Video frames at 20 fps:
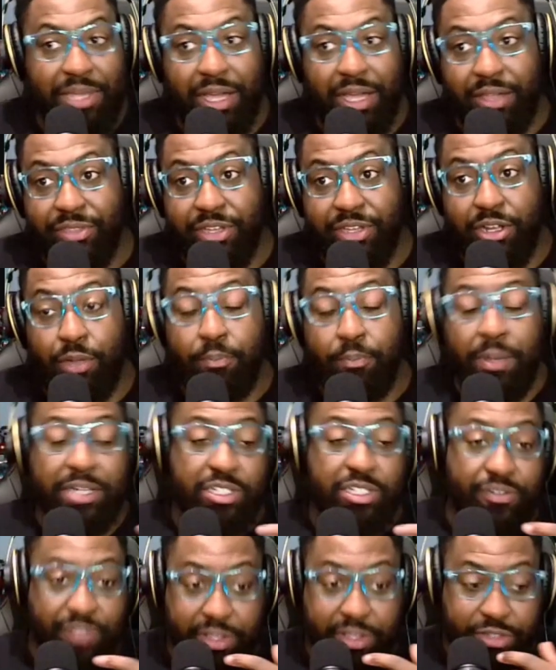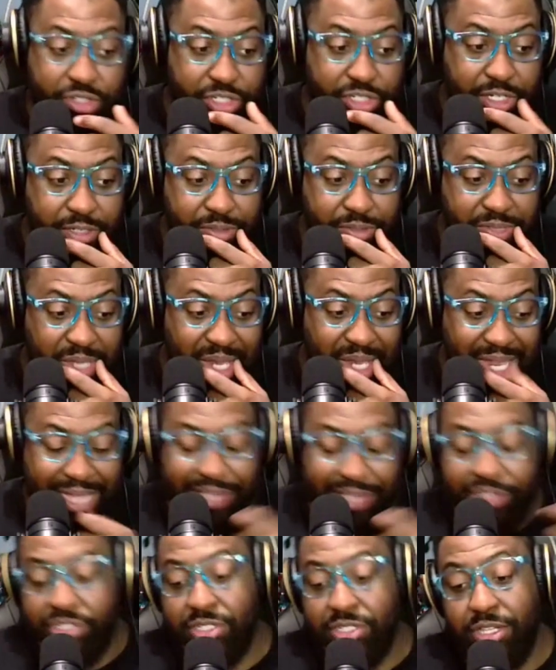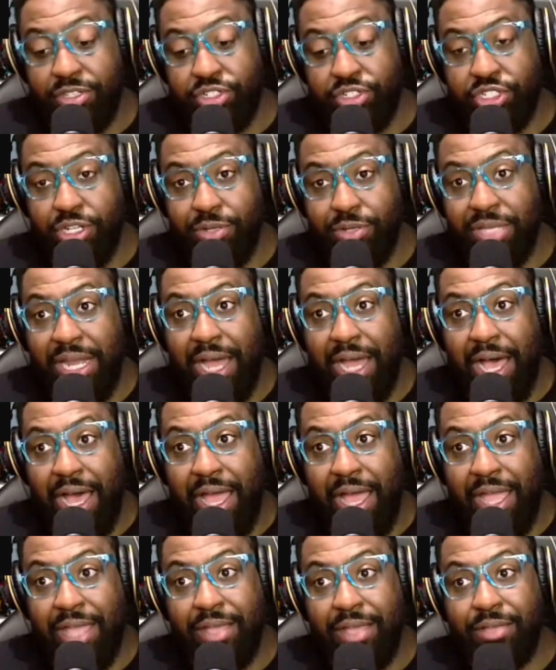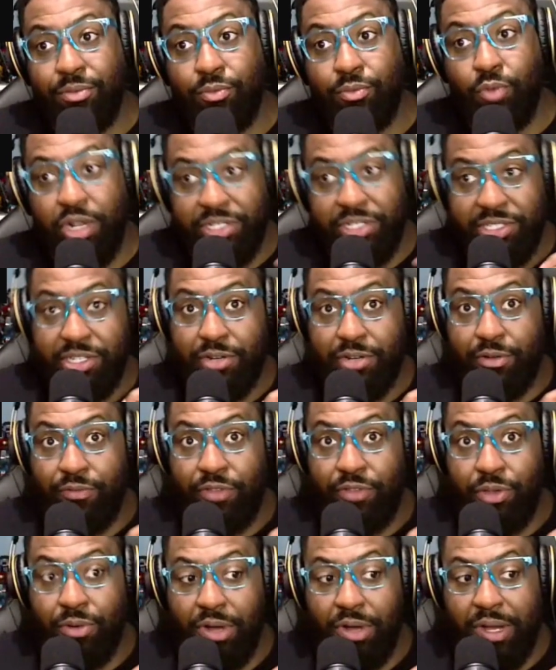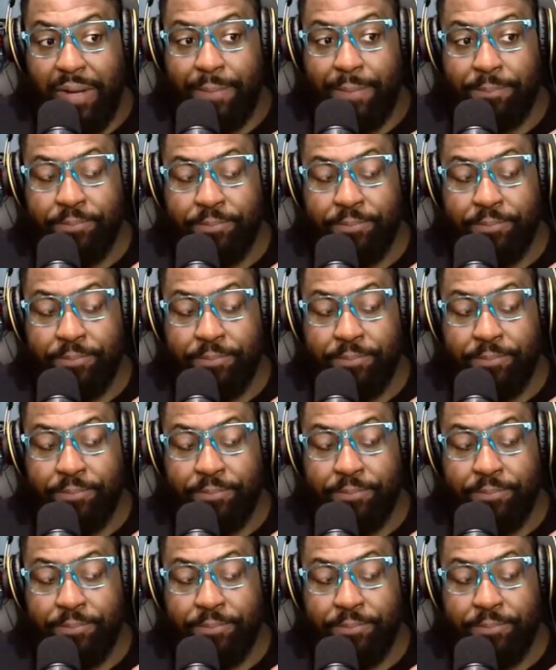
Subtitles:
There are a bunch of other shows. There's another show that I once did a review on.